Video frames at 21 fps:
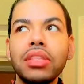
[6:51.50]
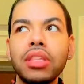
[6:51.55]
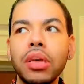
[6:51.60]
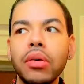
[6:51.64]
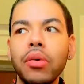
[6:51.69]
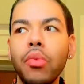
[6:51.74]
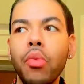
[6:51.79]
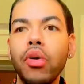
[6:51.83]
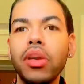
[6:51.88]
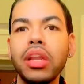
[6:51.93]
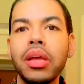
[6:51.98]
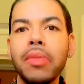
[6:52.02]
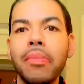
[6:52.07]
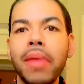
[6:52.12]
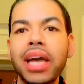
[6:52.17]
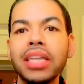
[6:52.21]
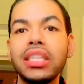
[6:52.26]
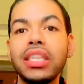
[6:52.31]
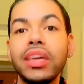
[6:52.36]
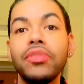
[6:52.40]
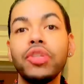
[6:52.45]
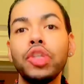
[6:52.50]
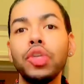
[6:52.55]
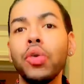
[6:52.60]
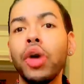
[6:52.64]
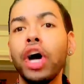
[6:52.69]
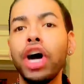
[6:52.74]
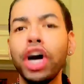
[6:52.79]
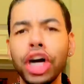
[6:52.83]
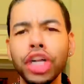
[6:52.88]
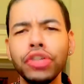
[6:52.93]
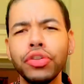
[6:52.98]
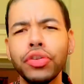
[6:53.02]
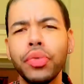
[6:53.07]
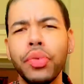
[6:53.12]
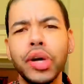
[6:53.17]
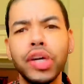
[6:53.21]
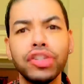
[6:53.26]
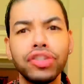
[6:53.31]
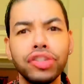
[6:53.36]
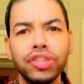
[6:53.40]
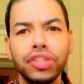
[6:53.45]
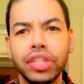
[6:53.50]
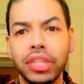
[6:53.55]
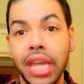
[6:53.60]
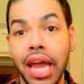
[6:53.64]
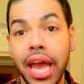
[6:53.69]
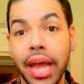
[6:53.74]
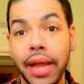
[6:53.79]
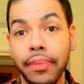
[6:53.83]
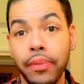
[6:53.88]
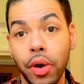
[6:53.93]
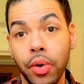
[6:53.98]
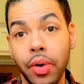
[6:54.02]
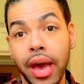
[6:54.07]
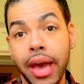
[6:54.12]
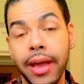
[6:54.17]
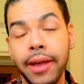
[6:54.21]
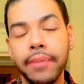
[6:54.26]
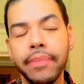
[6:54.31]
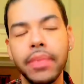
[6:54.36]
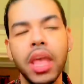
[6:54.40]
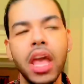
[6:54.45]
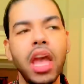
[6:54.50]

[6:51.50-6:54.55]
wanted myself to do 100 questions a day, okay?